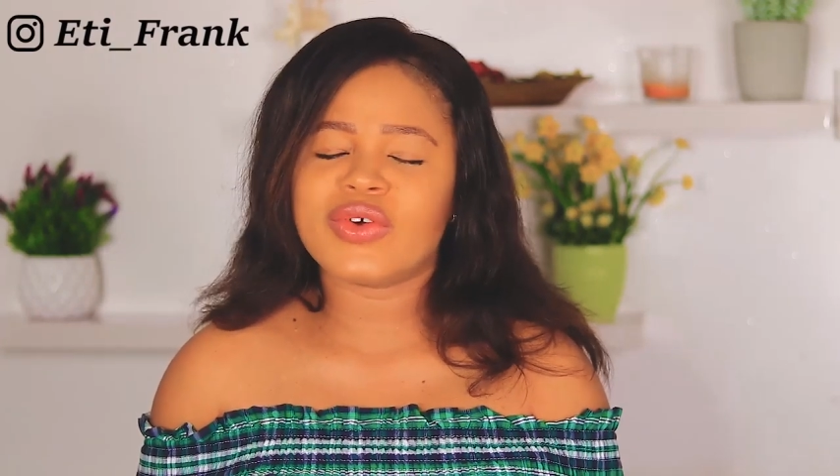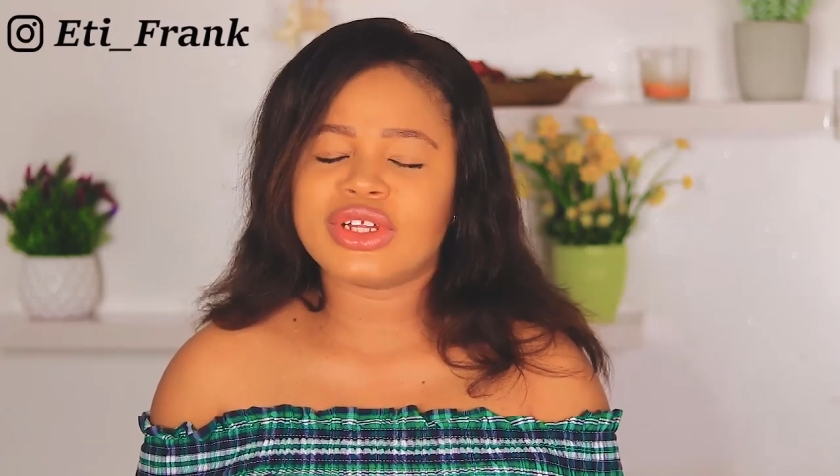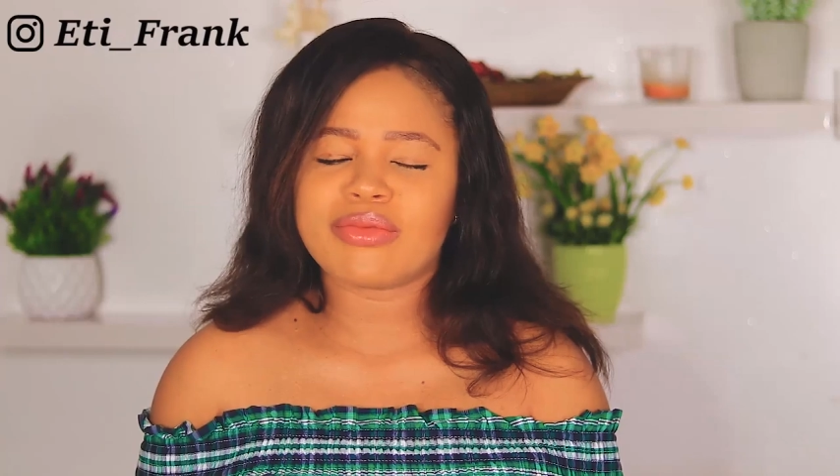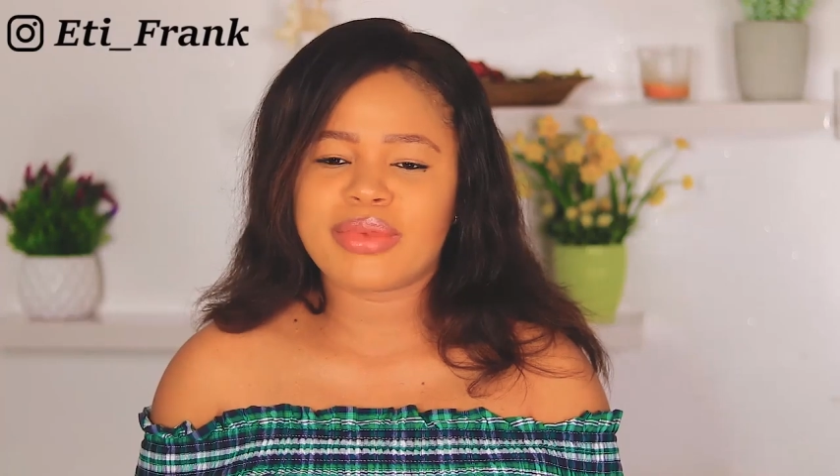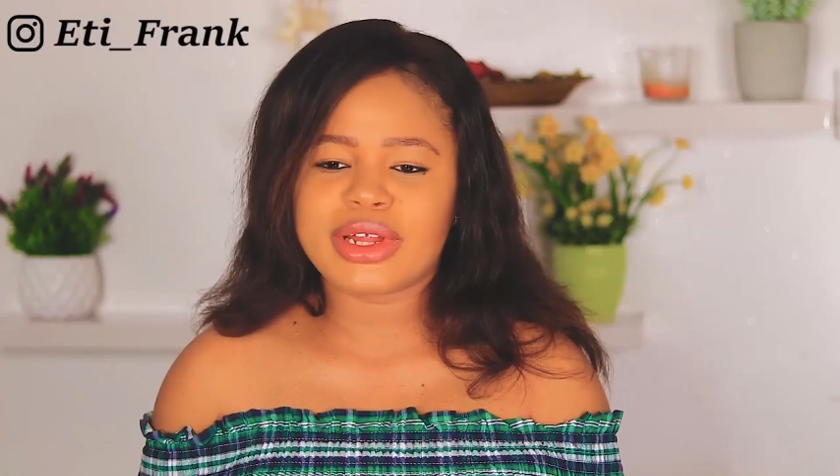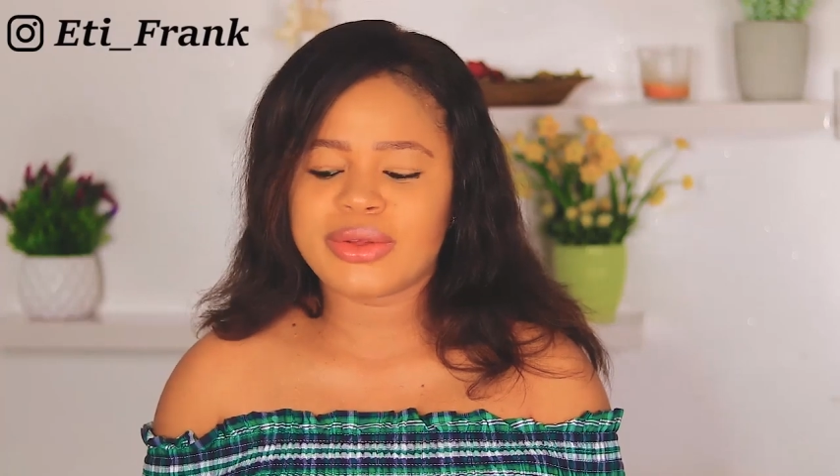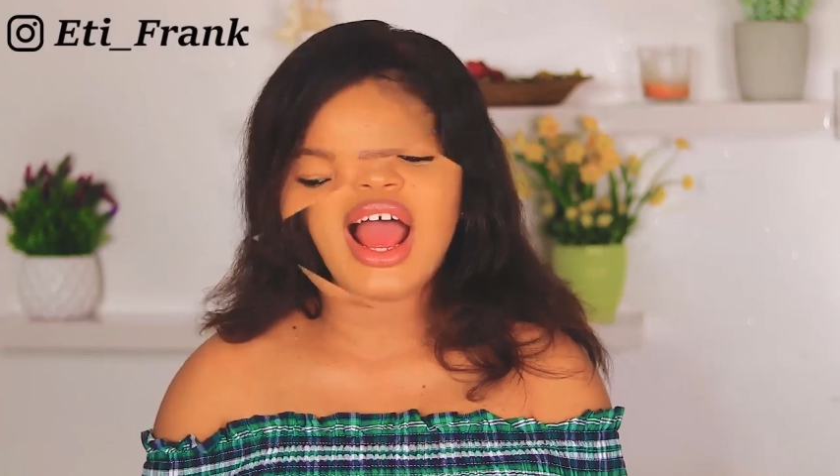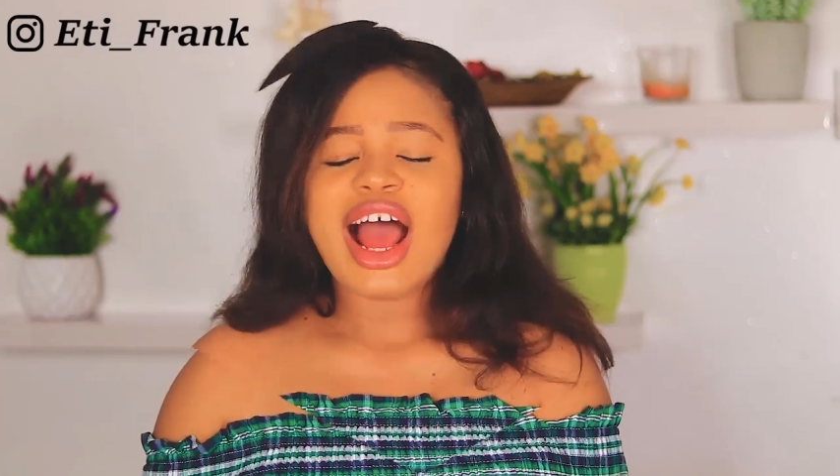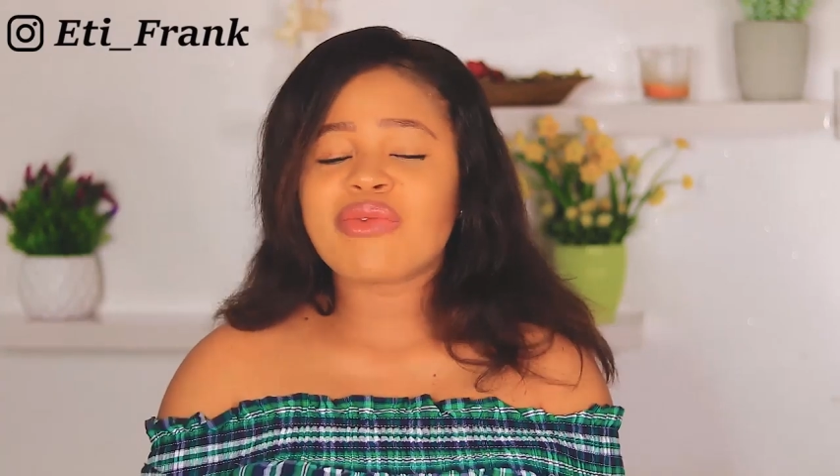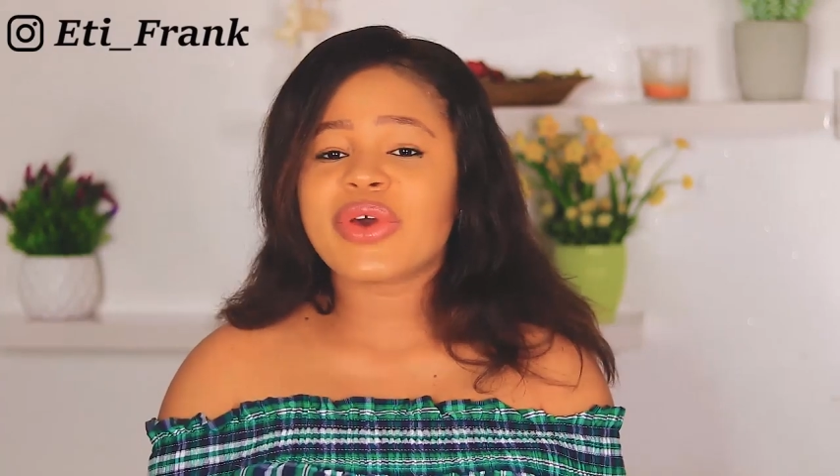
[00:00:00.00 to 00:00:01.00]
on the
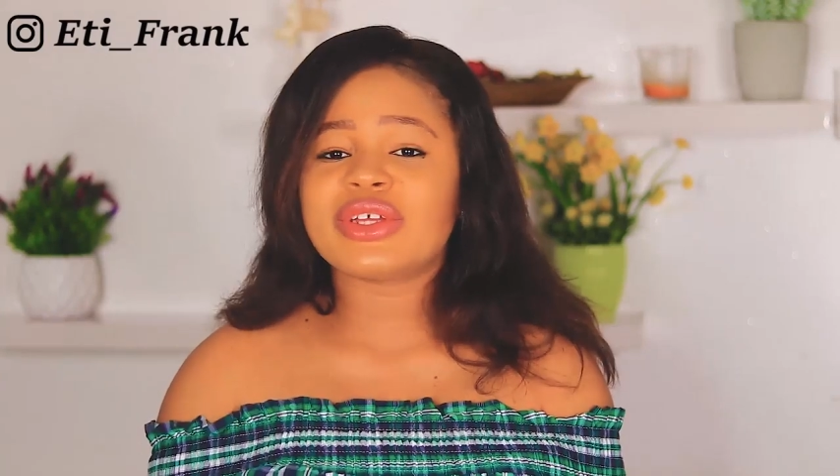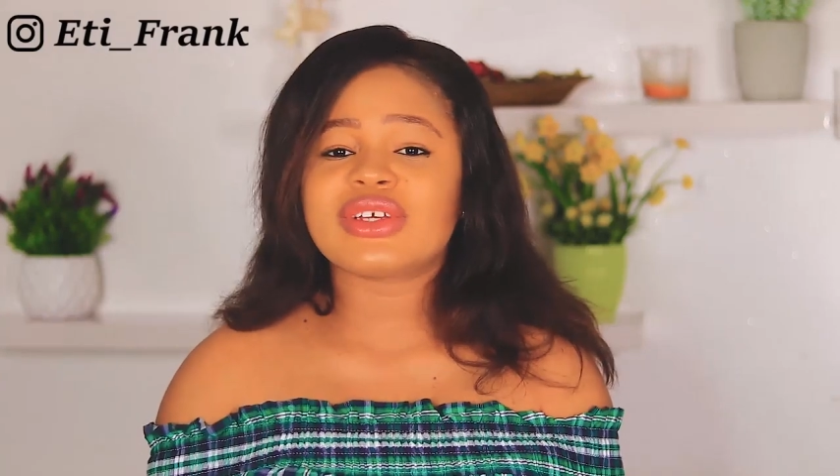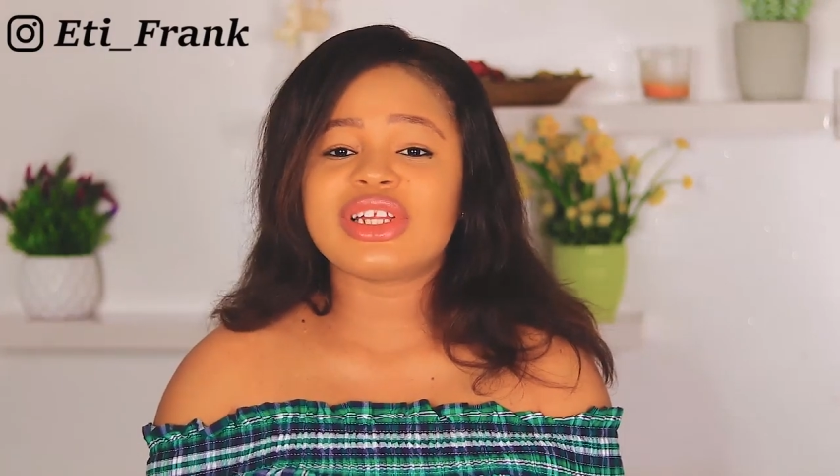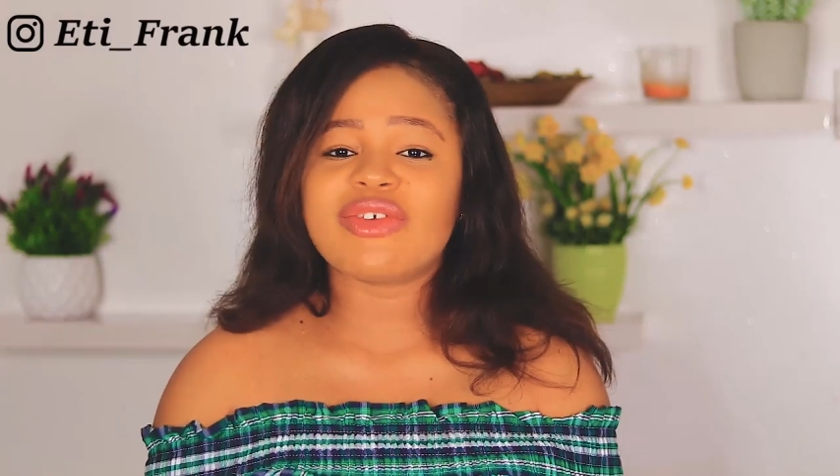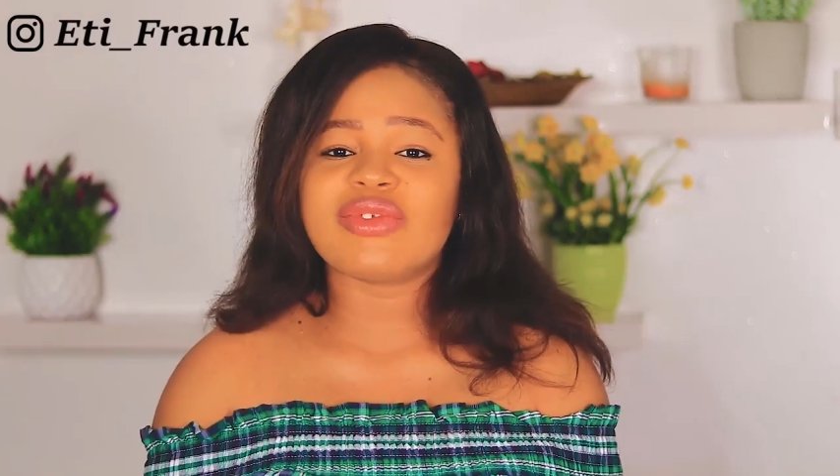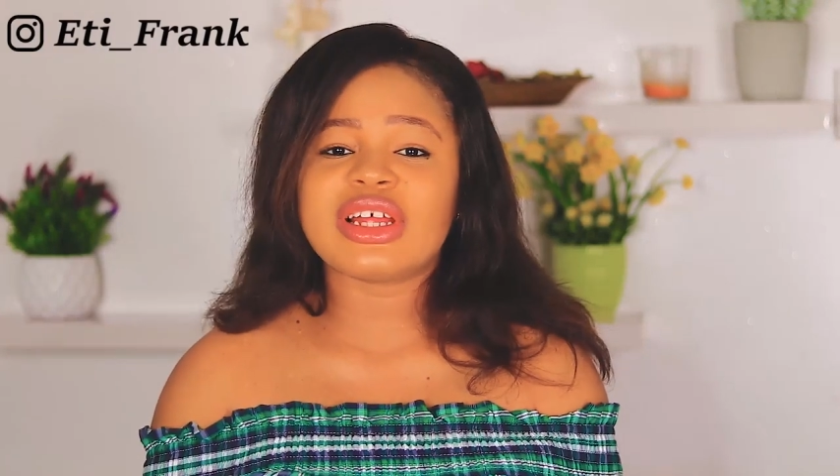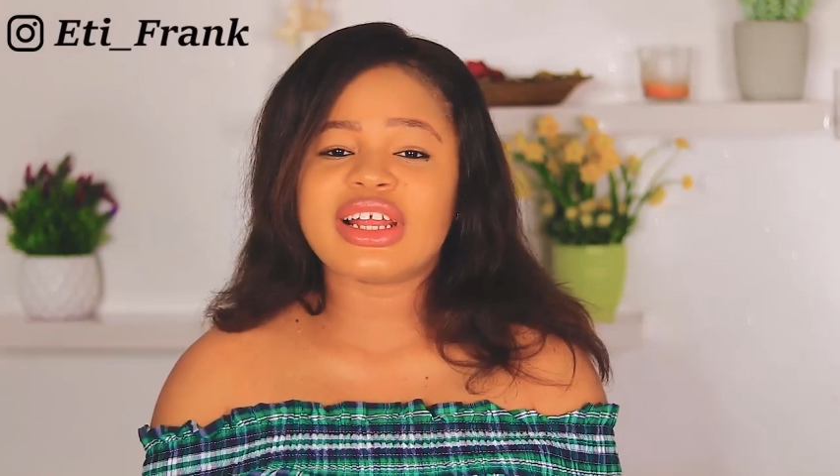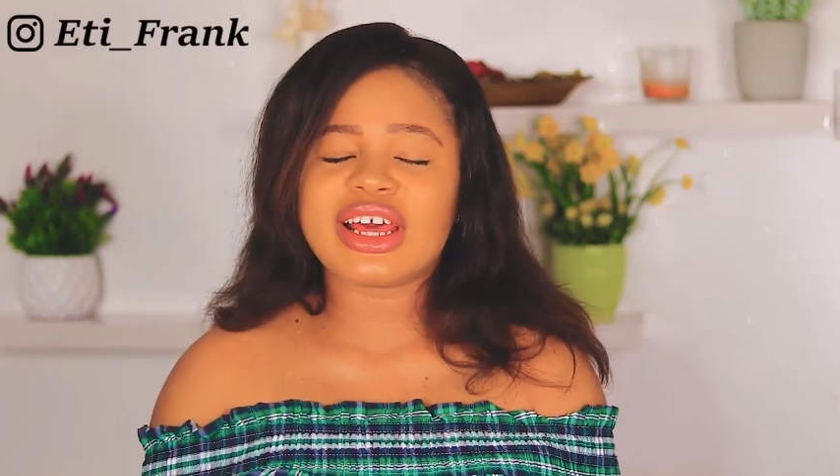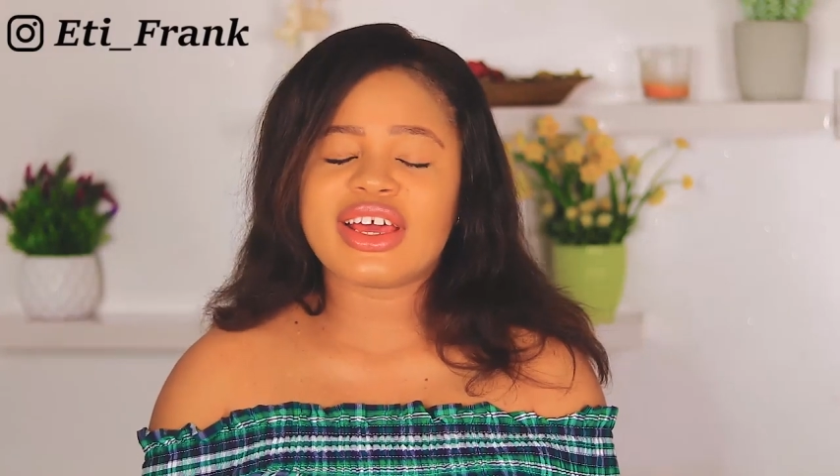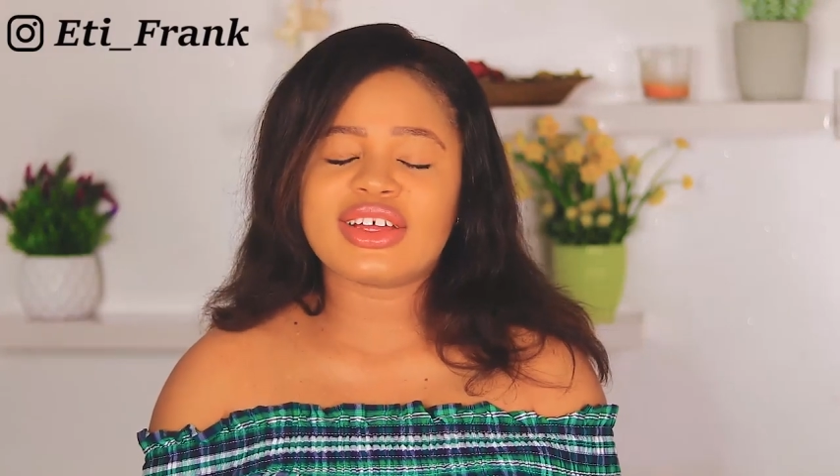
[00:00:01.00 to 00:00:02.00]
pillow. I'm going to leave the
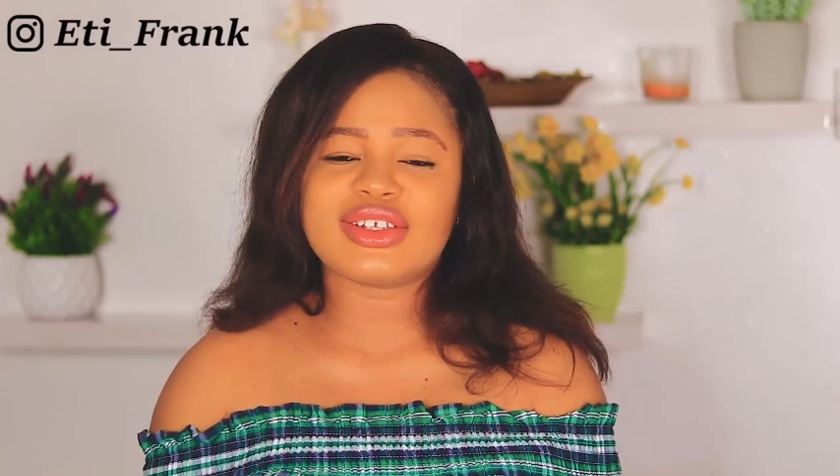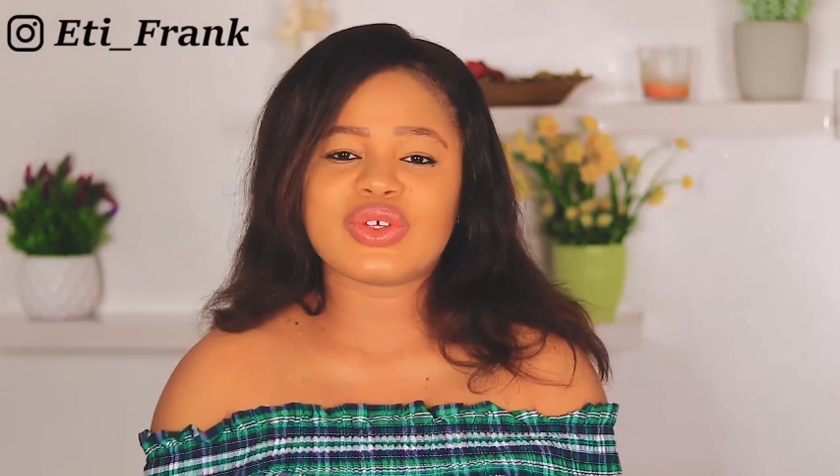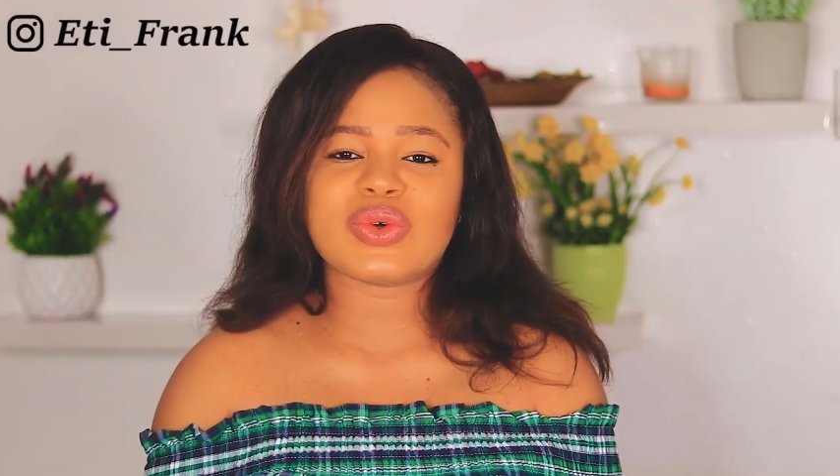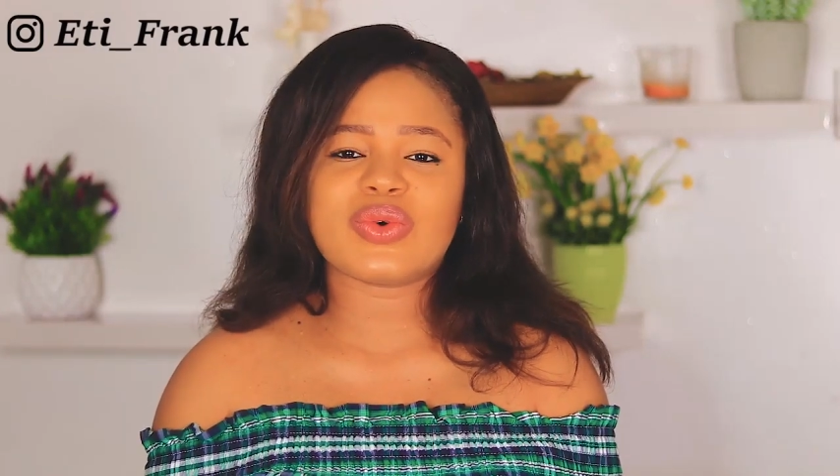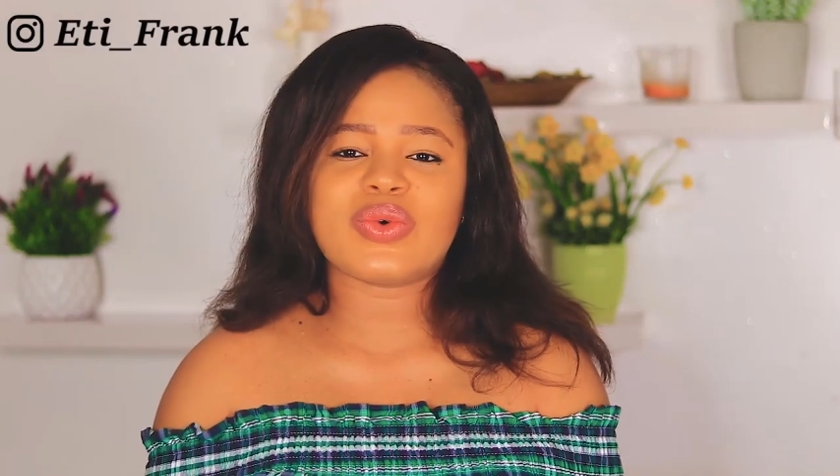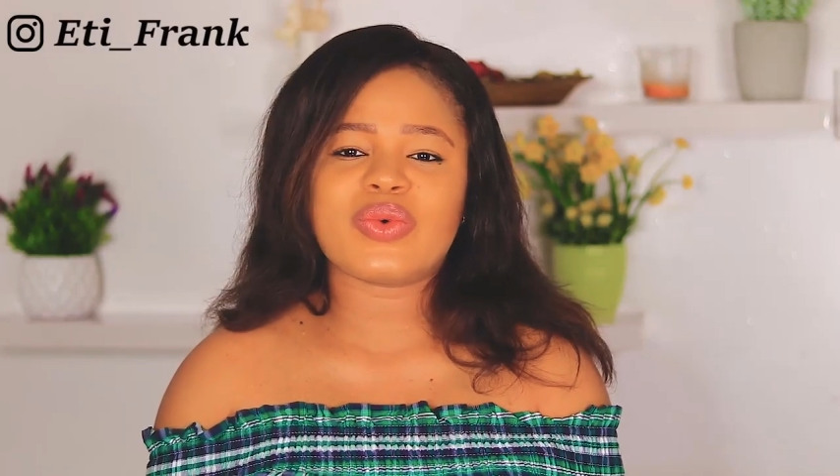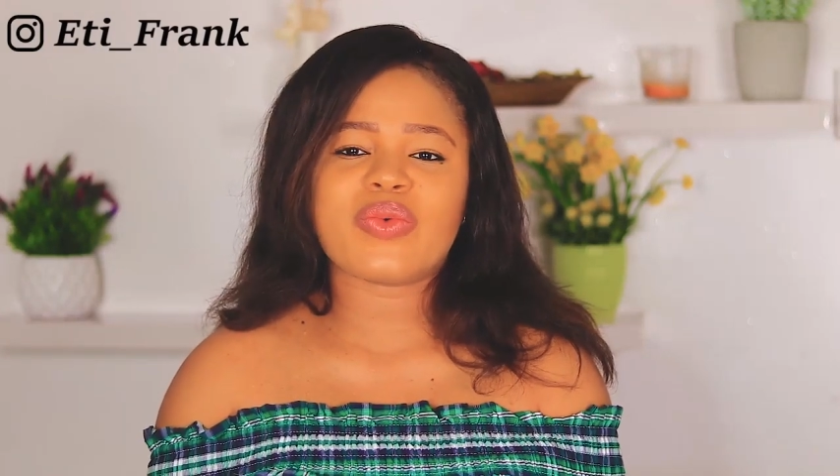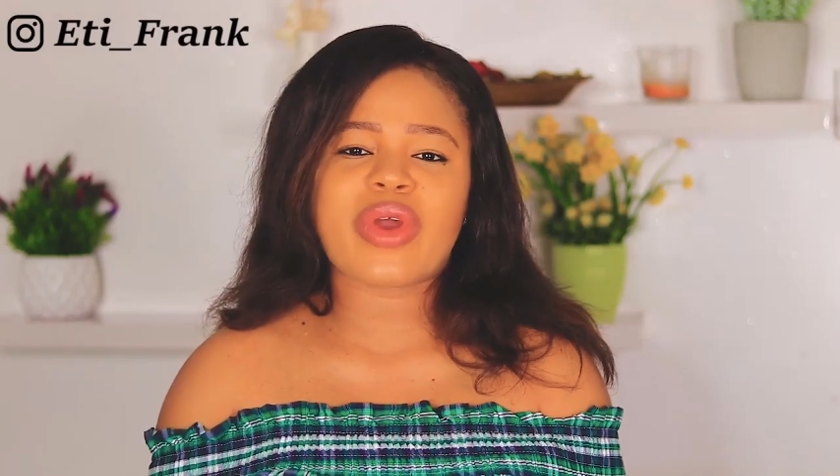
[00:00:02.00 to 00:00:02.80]
link to